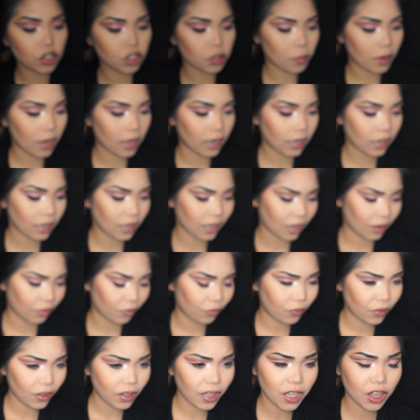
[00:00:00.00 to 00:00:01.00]
dramatic and i
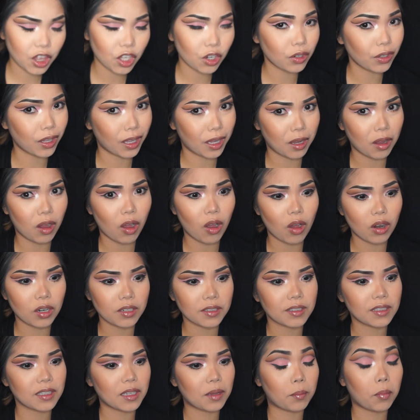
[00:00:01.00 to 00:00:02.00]
feel like they're like
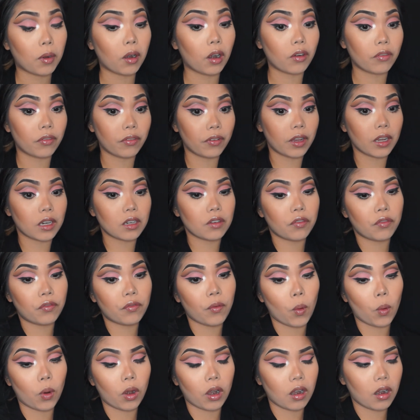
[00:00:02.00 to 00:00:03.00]
honestly perfect
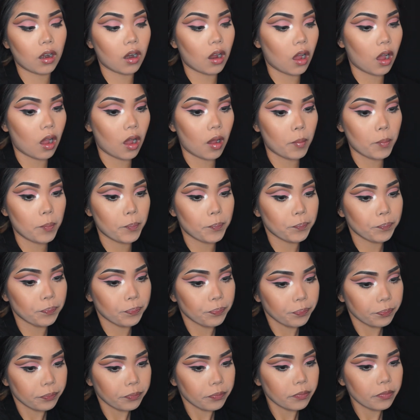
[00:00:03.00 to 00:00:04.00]
for um,
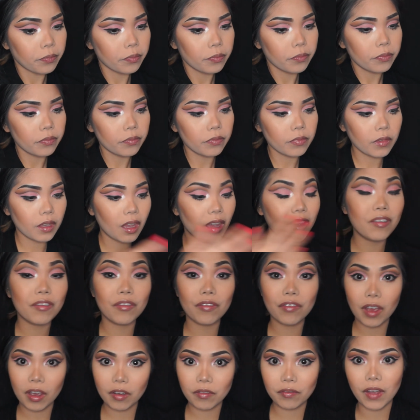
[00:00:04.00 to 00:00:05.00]

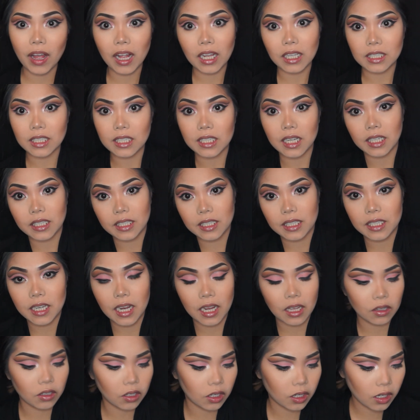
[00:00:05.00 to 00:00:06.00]
a valentine's
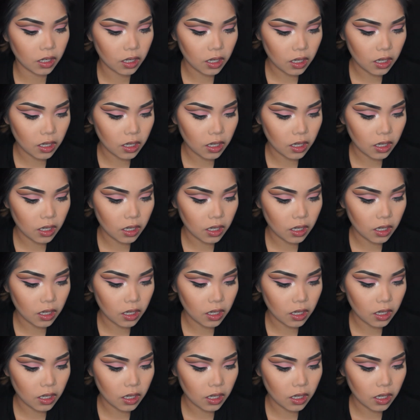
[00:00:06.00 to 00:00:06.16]
day look